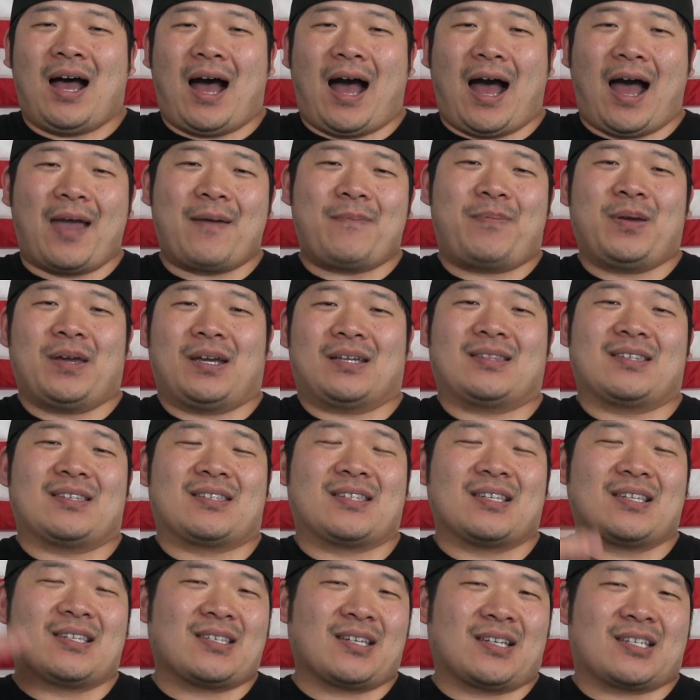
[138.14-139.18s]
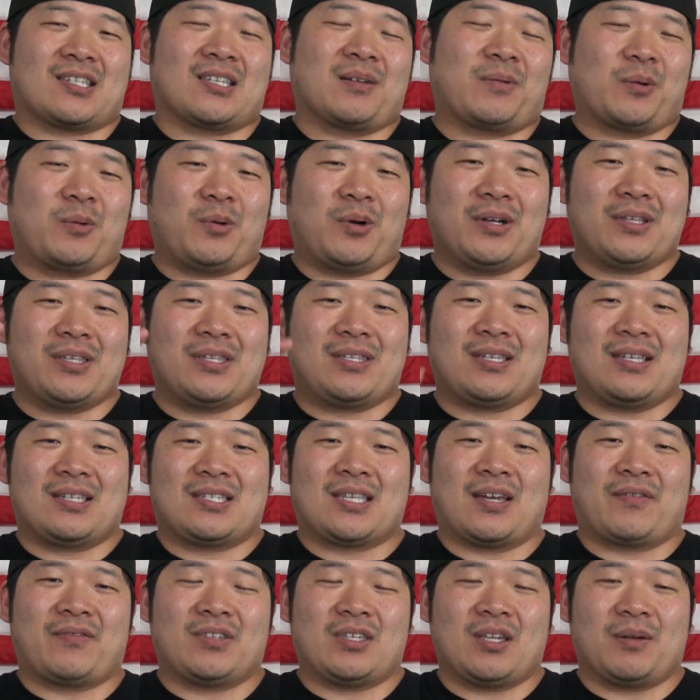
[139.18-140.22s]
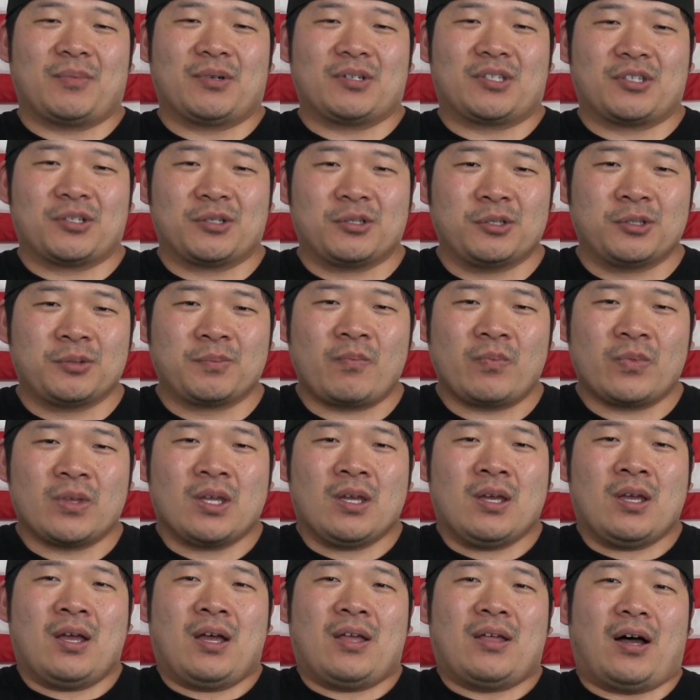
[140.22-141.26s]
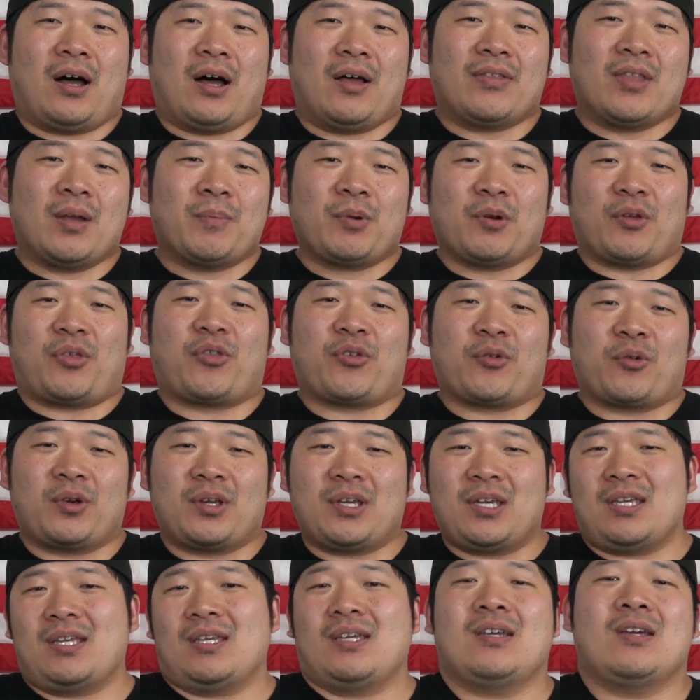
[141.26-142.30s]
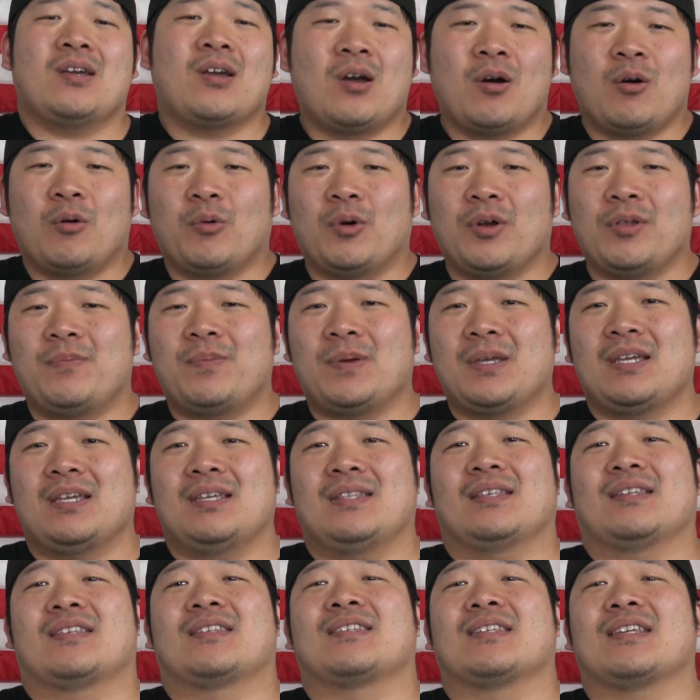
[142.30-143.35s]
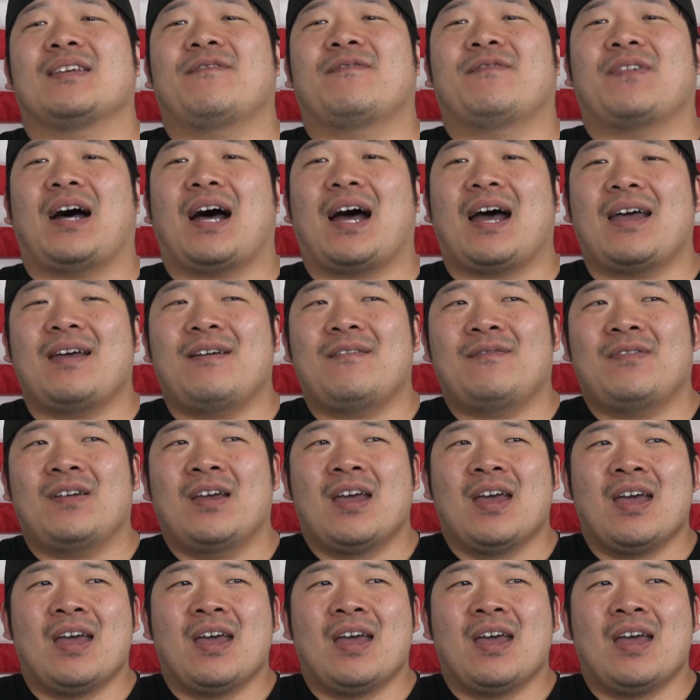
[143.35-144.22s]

I picked the C6 number one, C7 number two. Number three would be the C5.